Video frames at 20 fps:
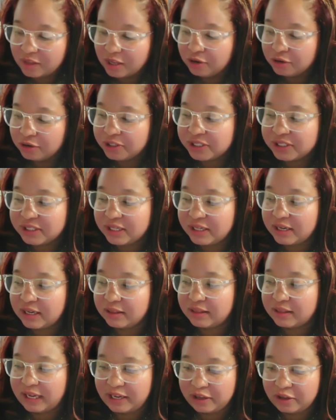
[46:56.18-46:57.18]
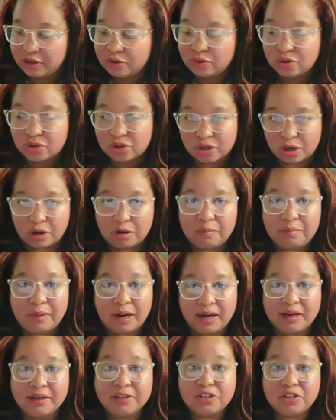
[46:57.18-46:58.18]
Christina, thank you so
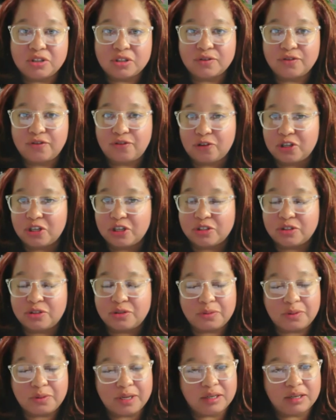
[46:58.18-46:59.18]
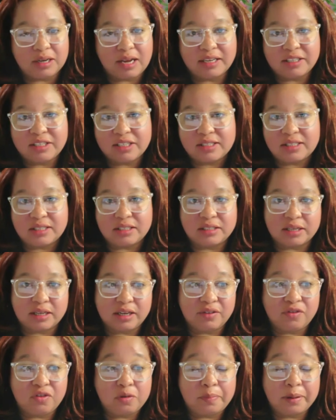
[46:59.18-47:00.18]
much for doing not just this
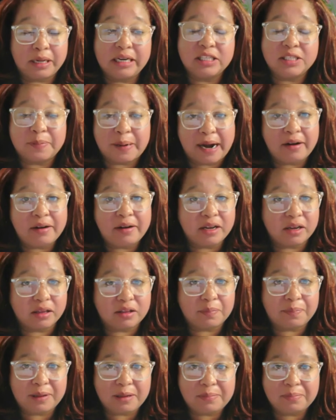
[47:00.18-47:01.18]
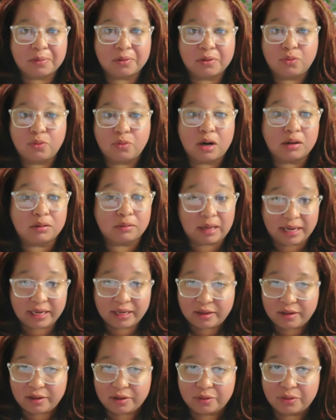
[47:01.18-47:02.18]
interview, but inspiring other people who are
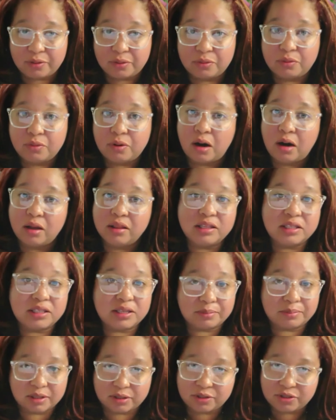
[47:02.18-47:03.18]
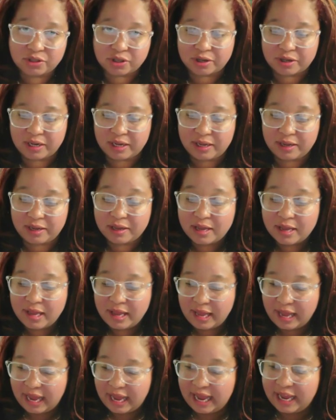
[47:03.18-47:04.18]
like you, who are on the similar journey,
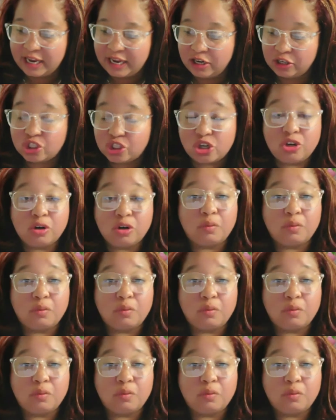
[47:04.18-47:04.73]
and to know